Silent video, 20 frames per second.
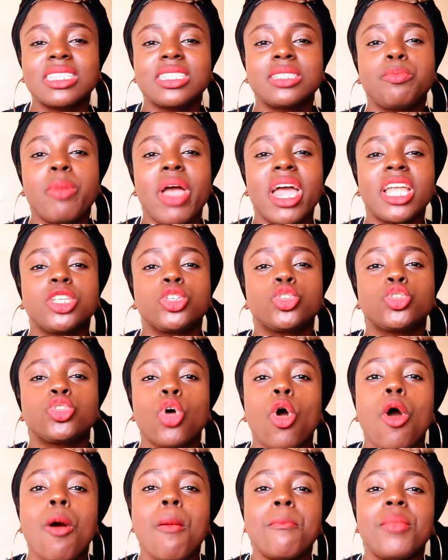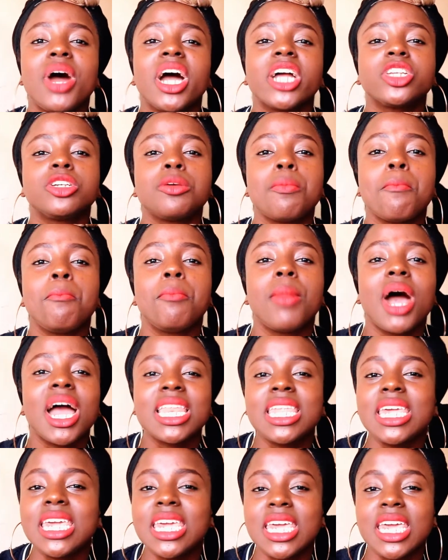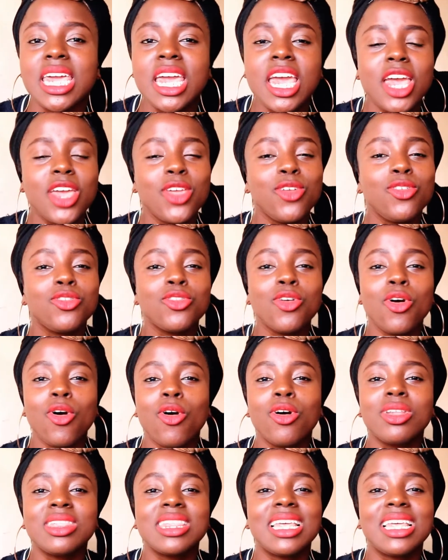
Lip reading: spend so much money, you know, on the